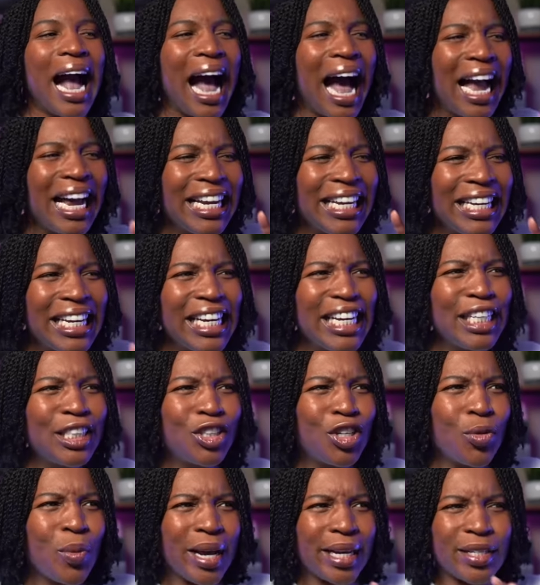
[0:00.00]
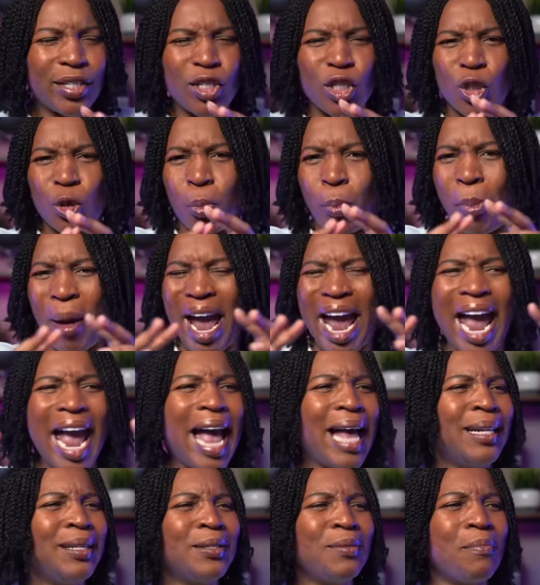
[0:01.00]
I need to
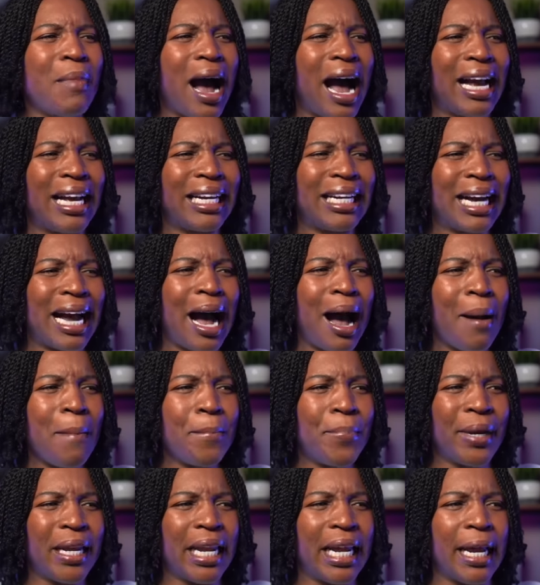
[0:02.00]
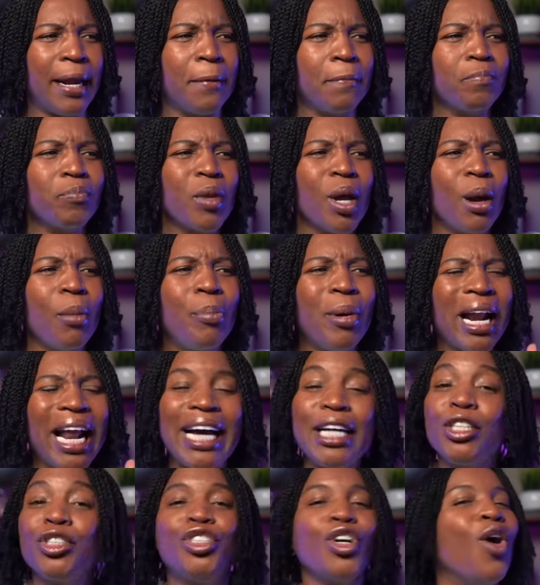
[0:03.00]
expand my company, but
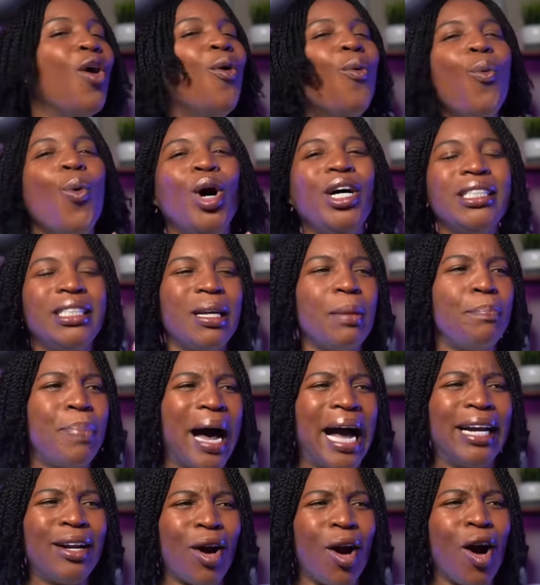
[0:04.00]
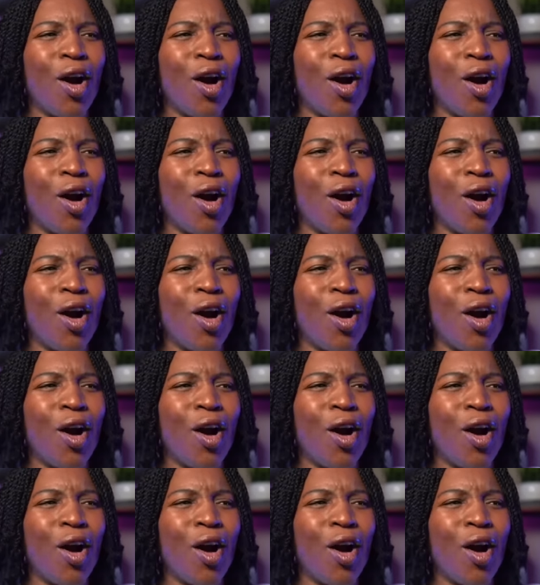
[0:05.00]
I don't want to bite